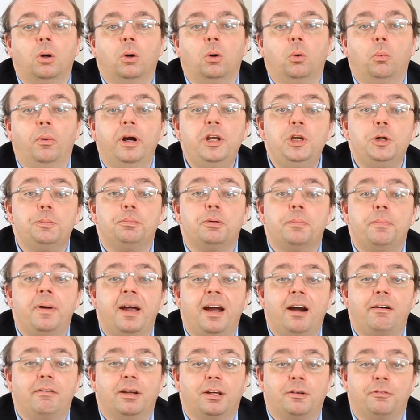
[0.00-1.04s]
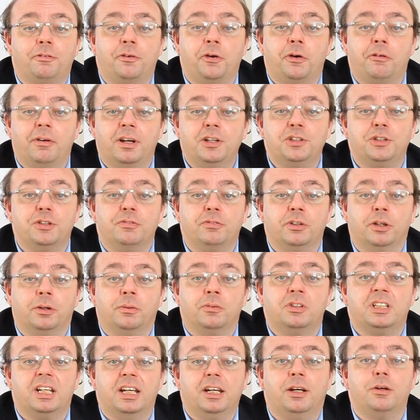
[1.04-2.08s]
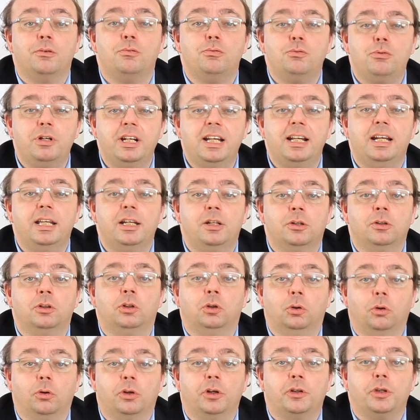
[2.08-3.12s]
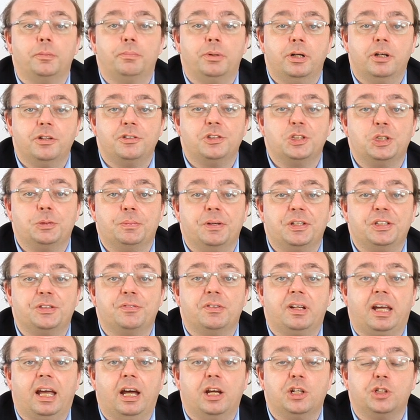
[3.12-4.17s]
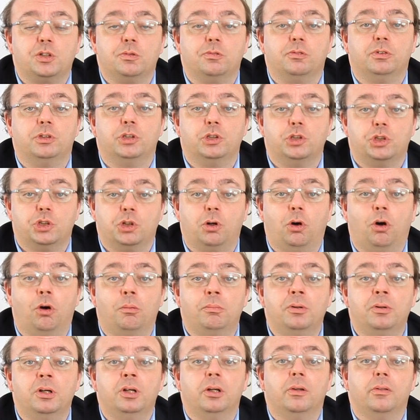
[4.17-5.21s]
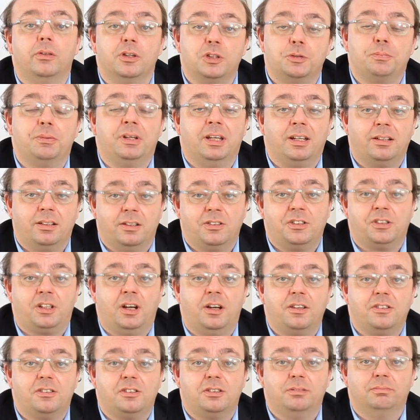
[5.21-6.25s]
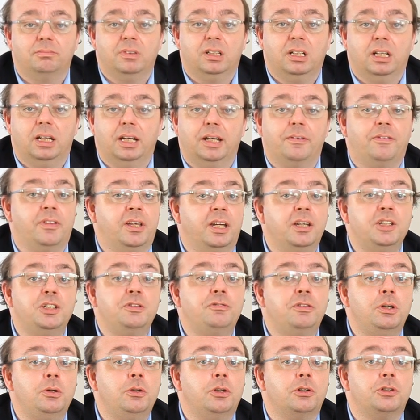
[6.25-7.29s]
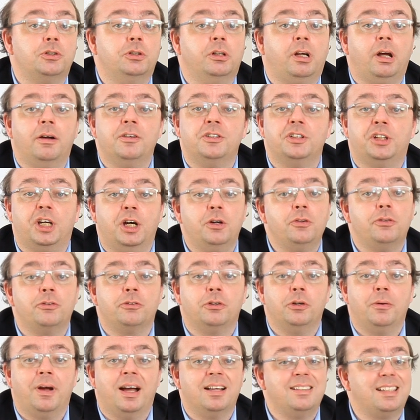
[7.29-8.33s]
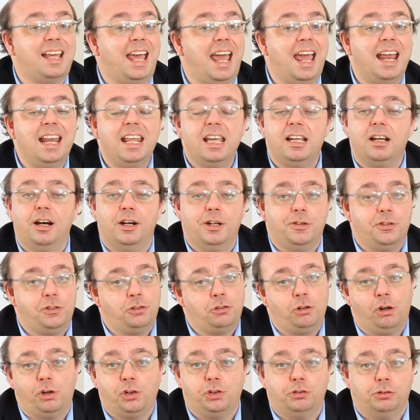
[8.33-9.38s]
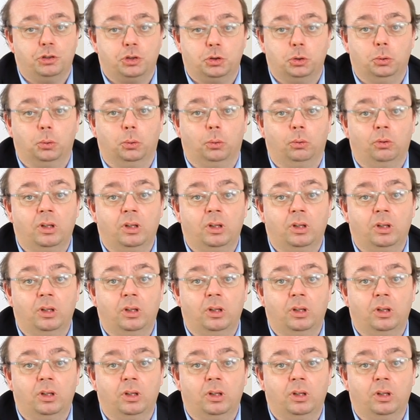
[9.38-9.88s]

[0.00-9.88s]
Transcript: When you're preparing for your interview, take a really good look at the person specification for the job that's being discussed. If the interview that you're going to go through has any kind of structure at all,